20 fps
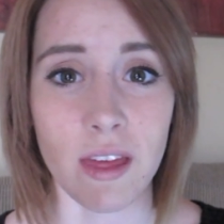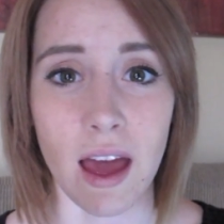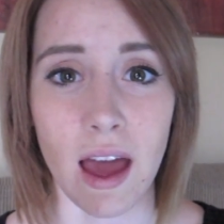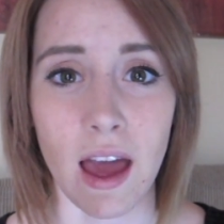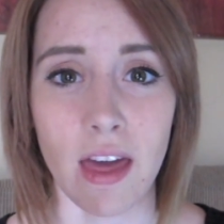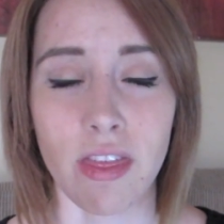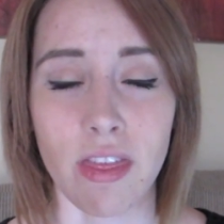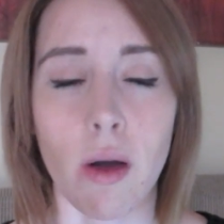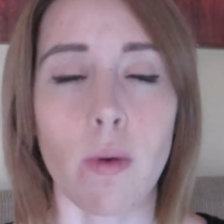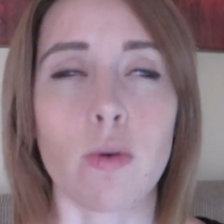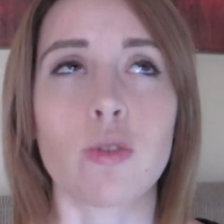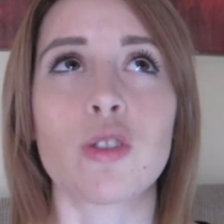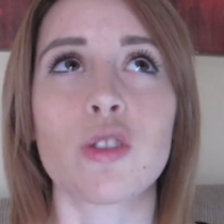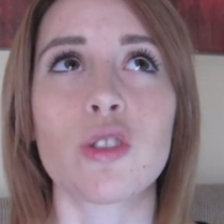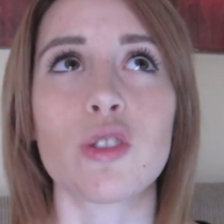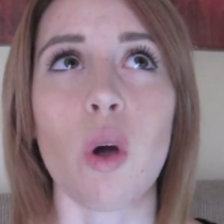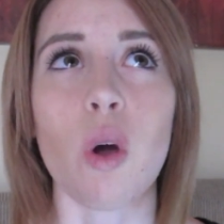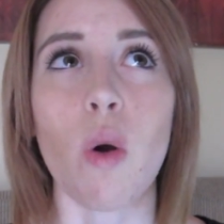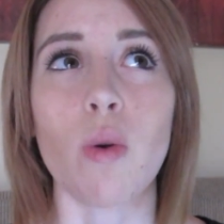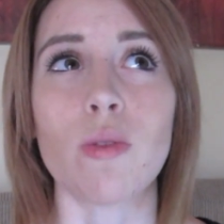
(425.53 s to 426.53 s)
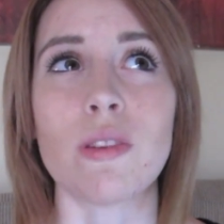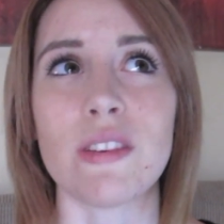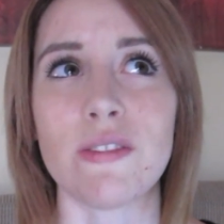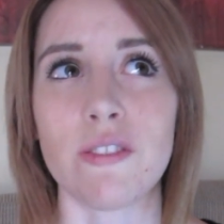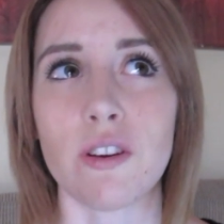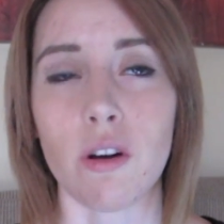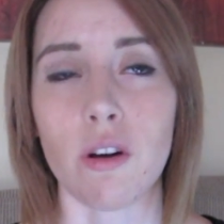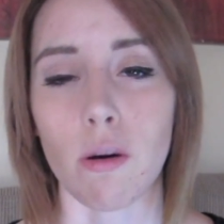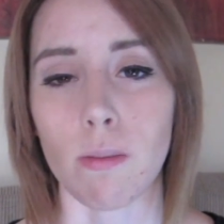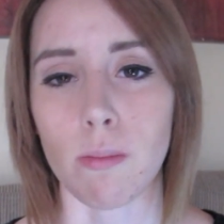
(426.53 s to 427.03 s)
that I thought was so
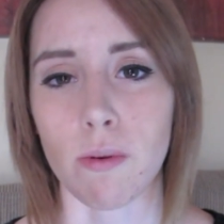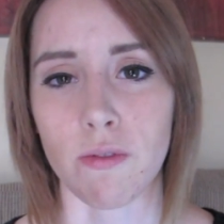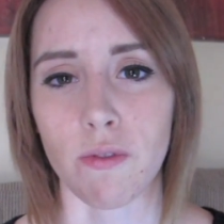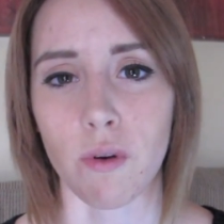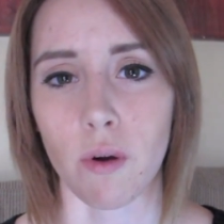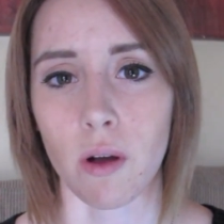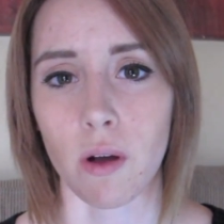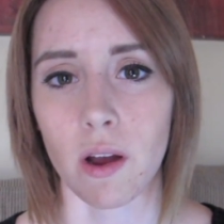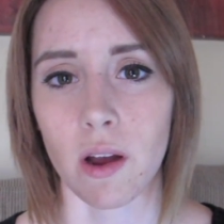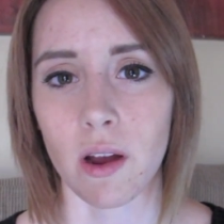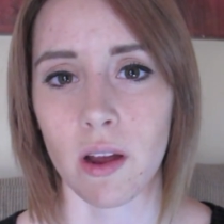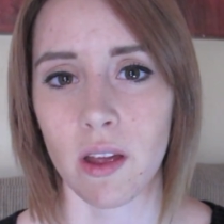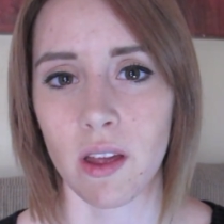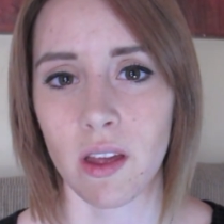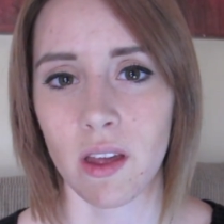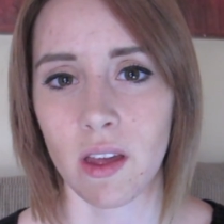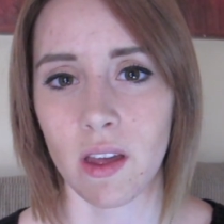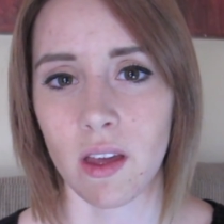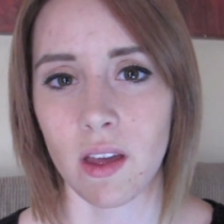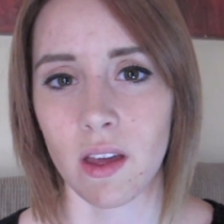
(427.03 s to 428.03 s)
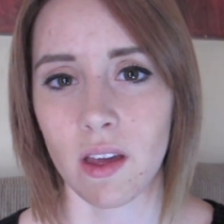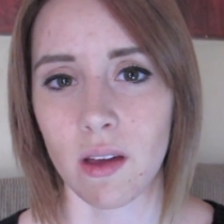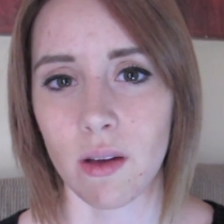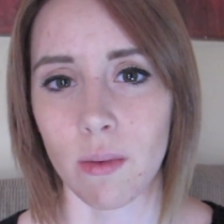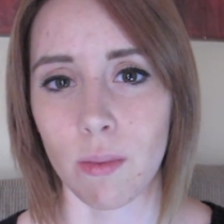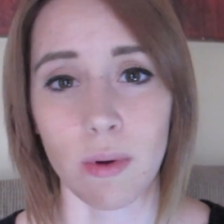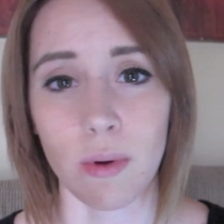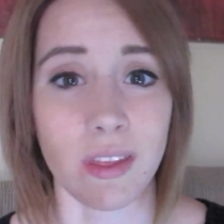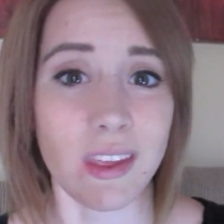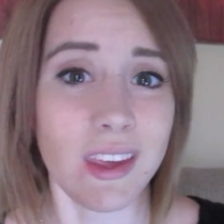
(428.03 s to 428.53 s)
difficult before
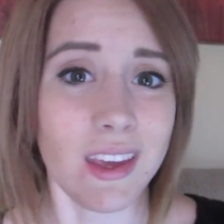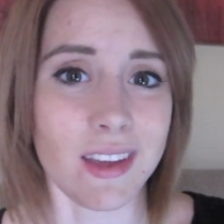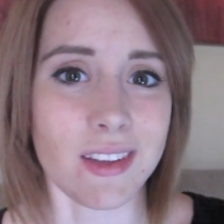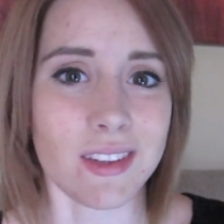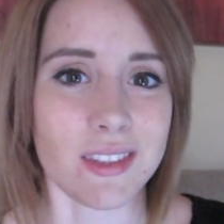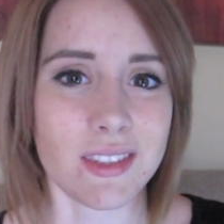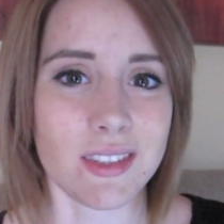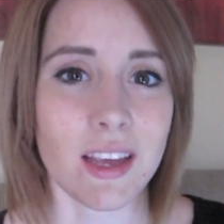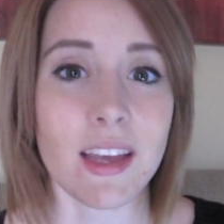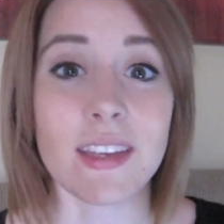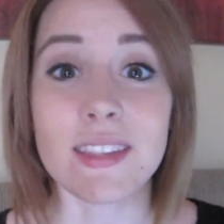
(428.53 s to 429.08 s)
with ease.